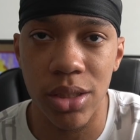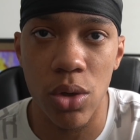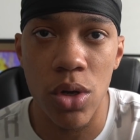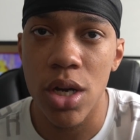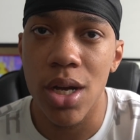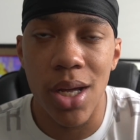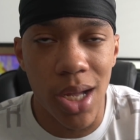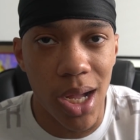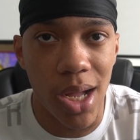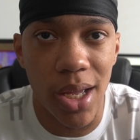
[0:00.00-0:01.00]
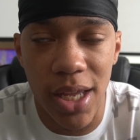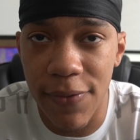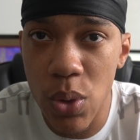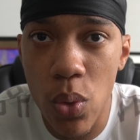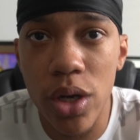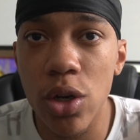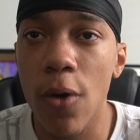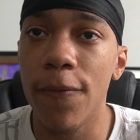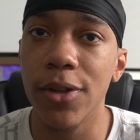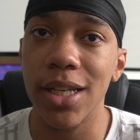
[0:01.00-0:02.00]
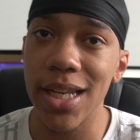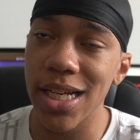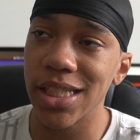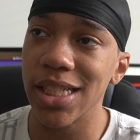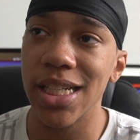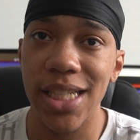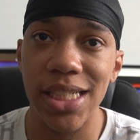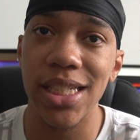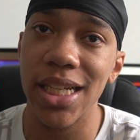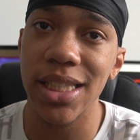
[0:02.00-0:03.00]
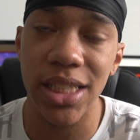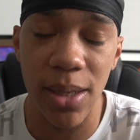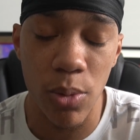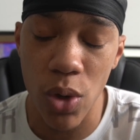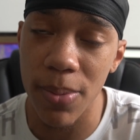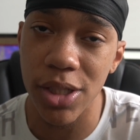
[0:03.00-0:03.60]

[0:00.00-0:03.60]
So if you want to go for the next gen edition to get the double rep,